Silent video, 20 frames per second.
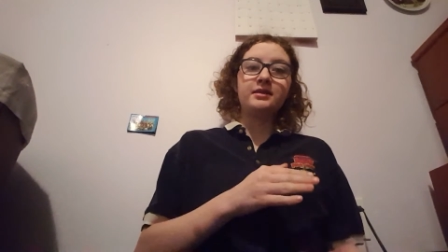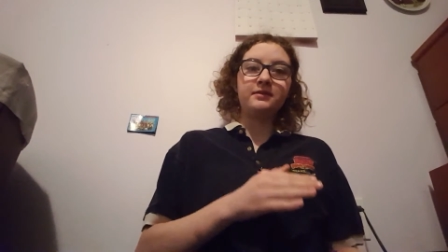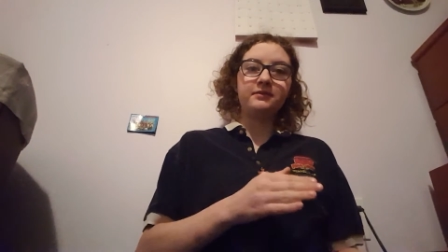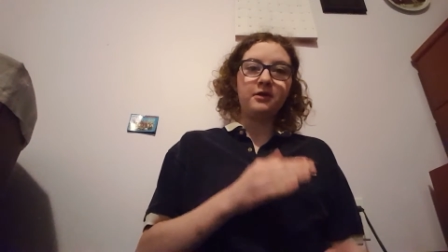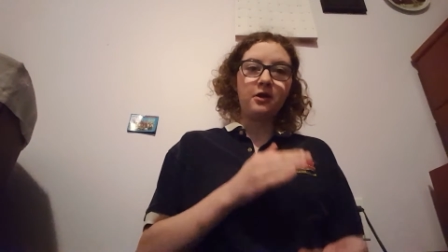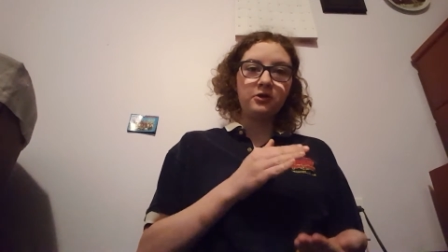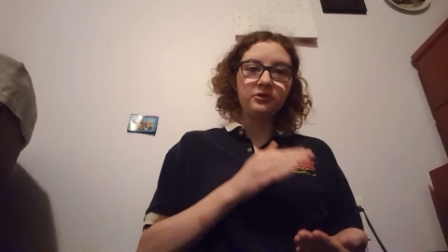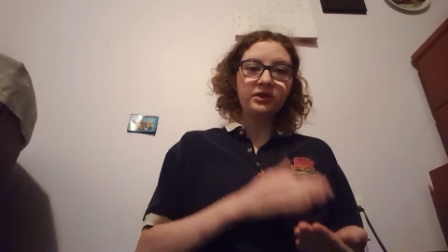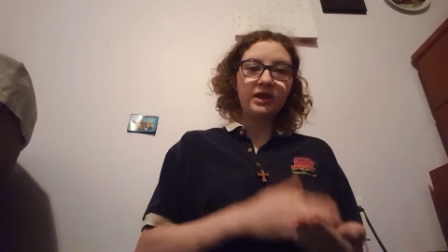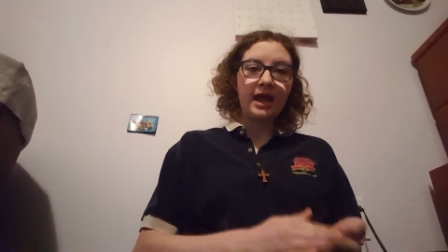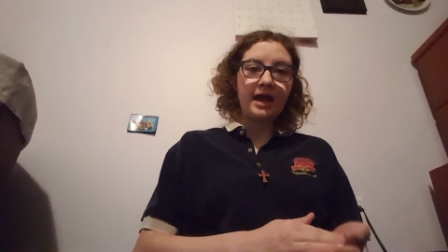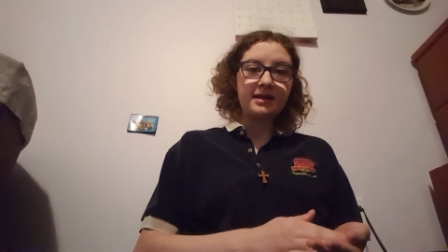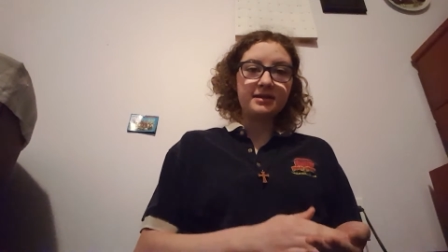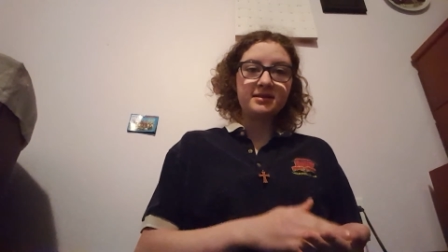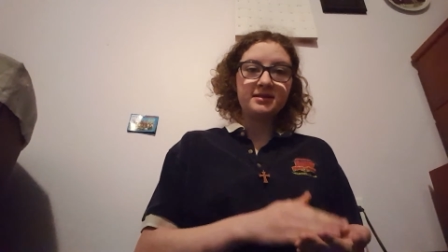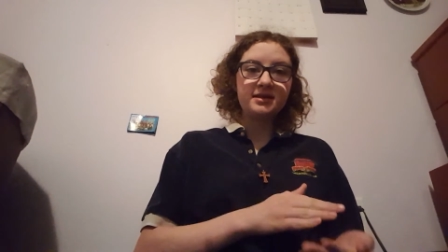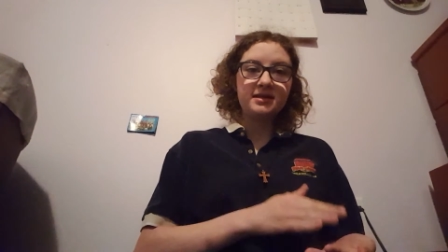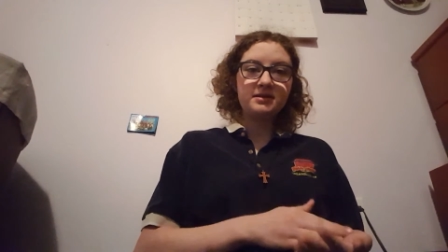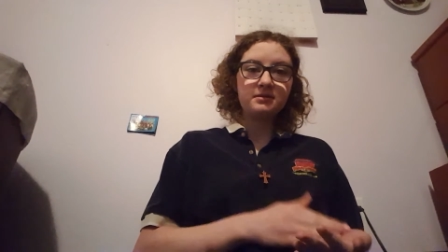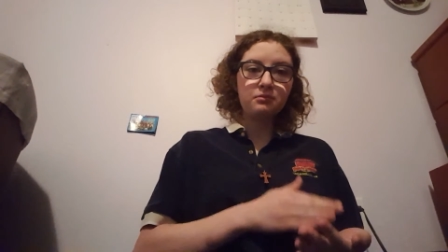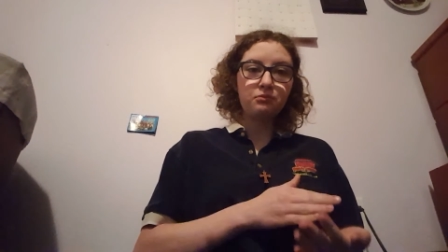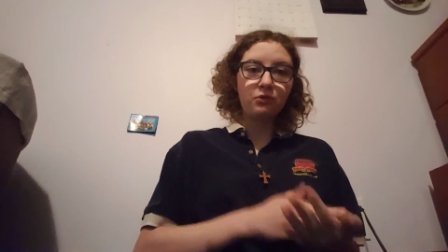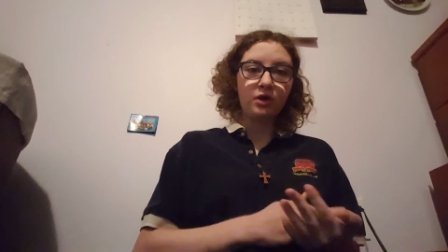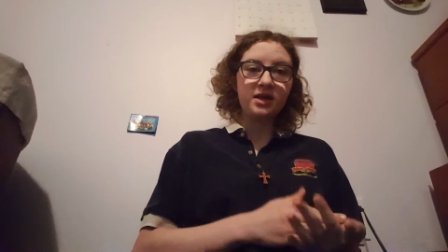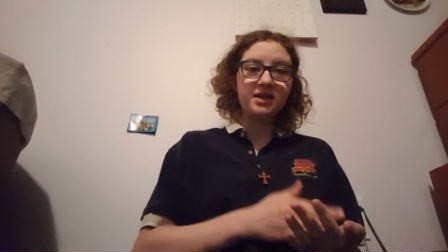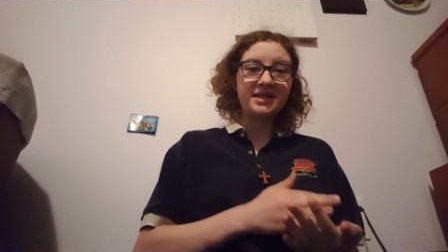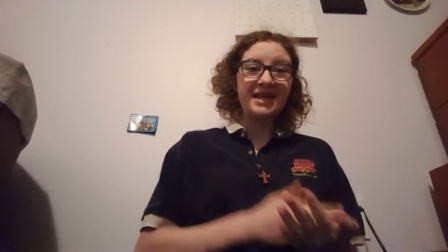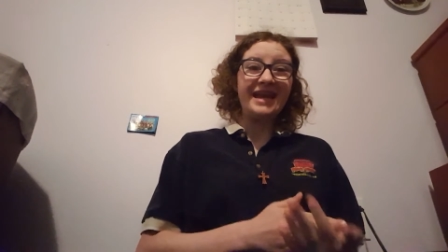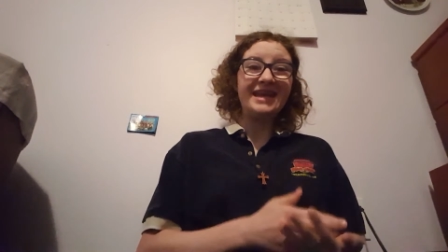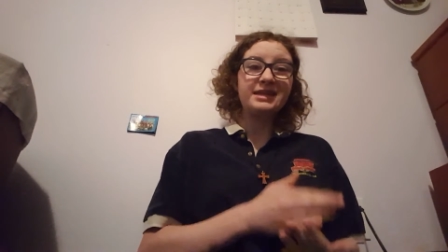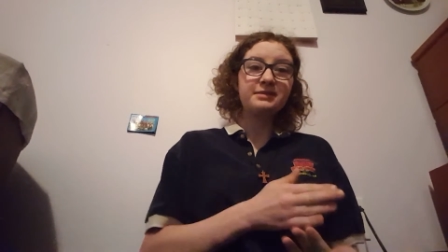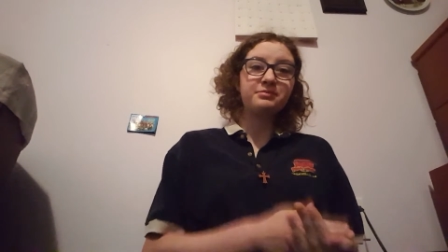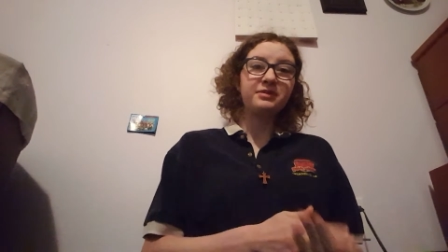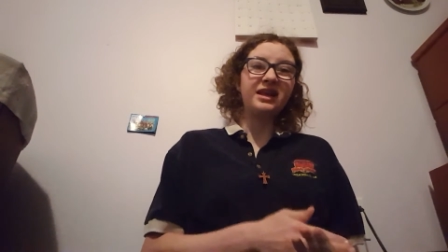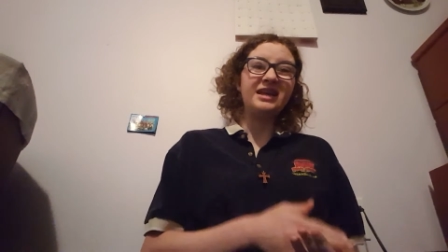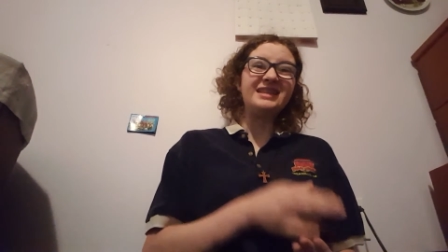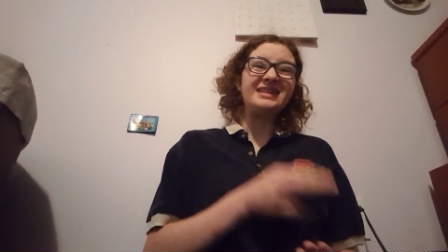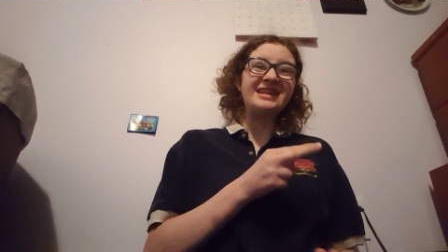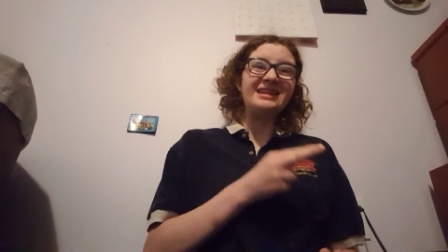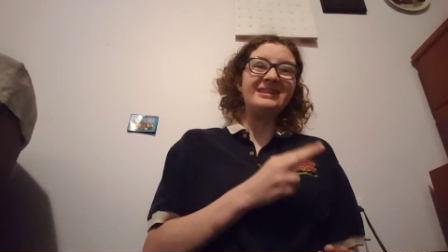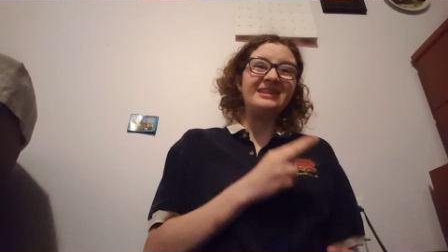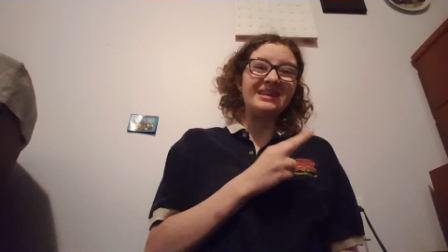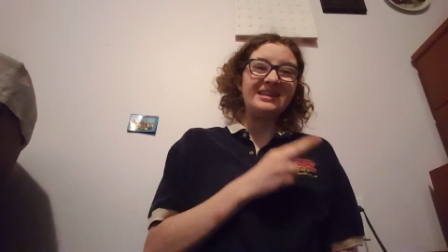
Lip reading: Heartland, season 1, takes place in